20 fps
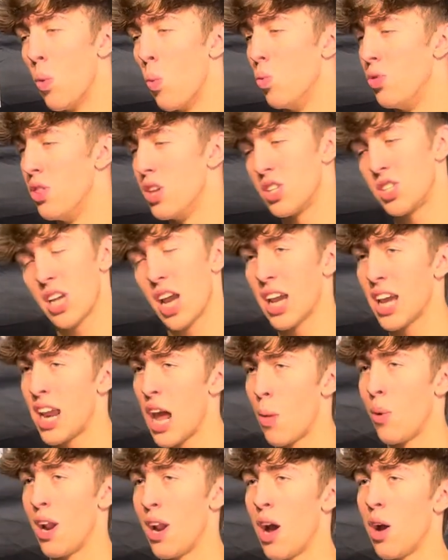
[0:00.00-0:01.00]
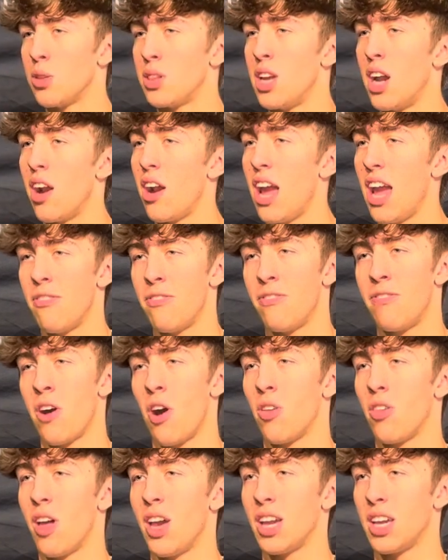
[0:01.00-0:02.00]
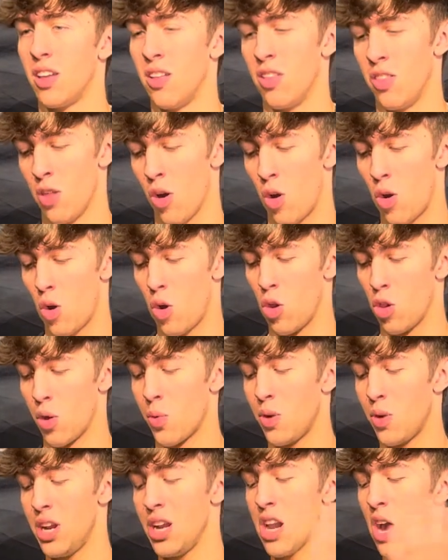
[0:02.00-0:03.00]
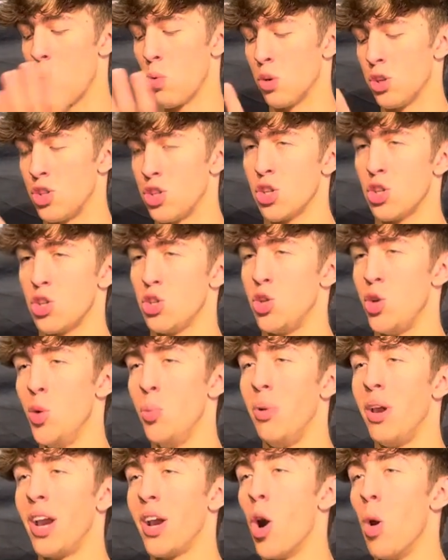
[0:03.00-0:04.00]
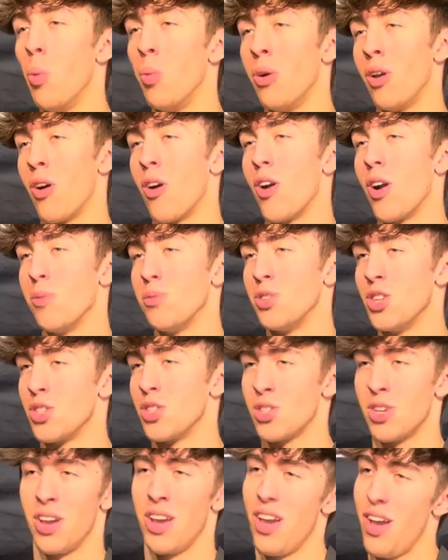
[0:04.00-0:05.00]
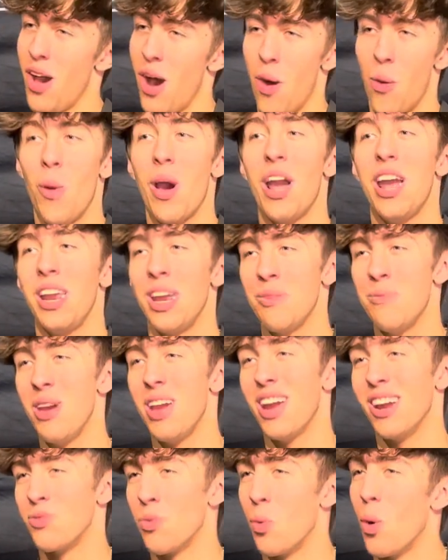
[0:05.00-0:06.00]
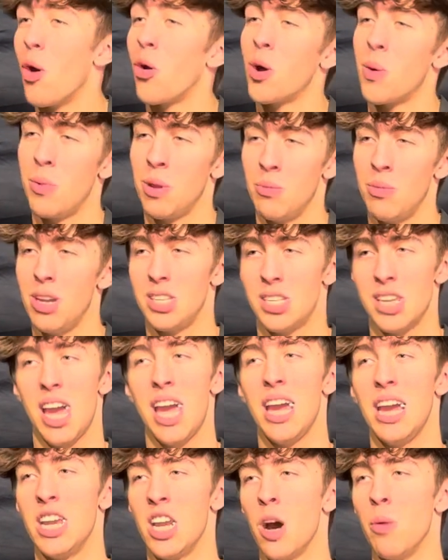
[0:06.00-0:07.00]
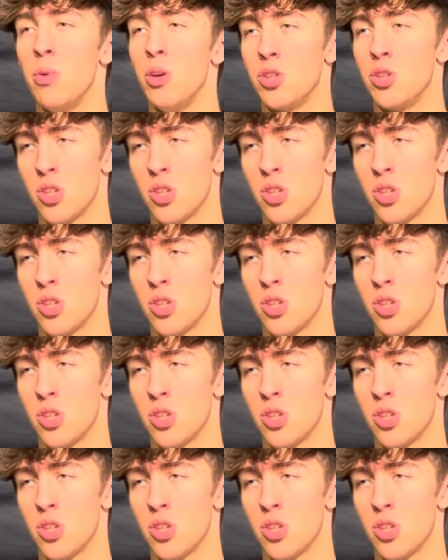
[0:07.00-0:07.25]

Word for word: the second I went out there, it felt like the whole arena was just two big open arms, just awaiting me and welcoming me to AEW.